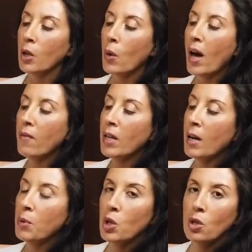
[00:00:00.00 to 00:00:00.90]
You have an
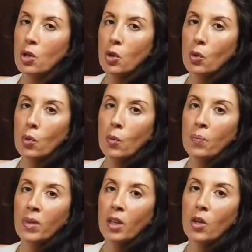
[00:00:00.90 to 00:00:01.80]
option
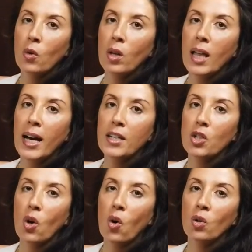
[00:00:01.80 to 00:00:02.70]
to
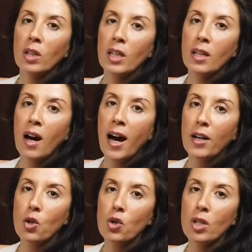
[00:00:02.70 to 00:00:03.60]
utilize only
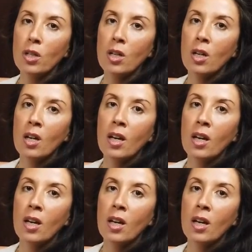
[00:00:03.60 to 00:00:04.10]
hydrogen